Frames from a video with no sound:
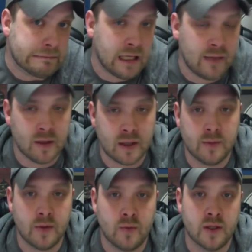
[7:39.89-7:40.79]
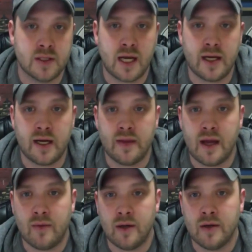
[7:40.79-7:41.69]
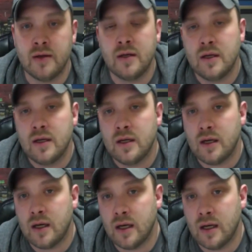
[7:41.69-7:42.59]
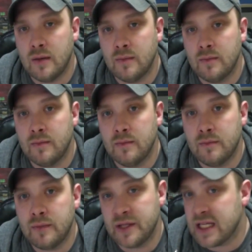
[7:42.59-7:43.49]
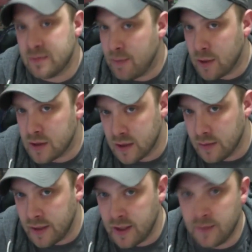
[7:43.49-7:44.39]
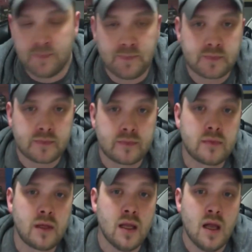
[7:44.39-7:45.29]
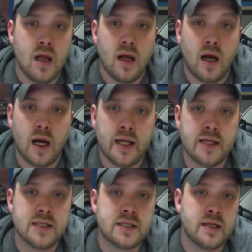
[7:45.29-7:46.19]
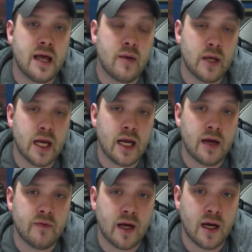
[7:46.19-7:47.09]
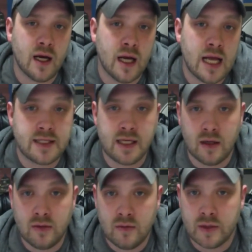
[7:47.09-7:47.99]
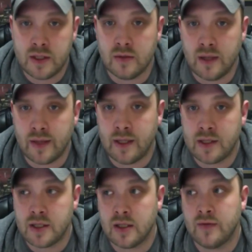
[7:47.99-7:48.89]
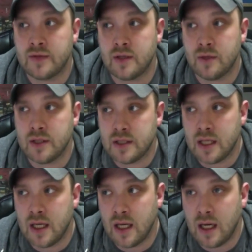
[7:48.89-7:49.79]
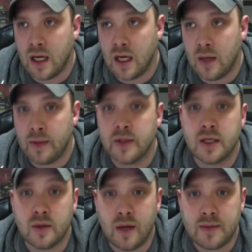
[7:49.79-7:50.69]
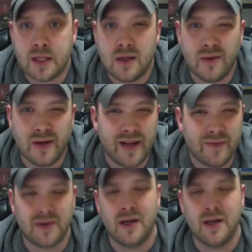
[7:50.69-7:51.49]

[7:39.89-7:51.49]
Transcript: I'm a little bit one-sided on that one, but that's my personal opinion. In addition to that, we have SEO, which you'll want to make sure if someone's building your website, you want to have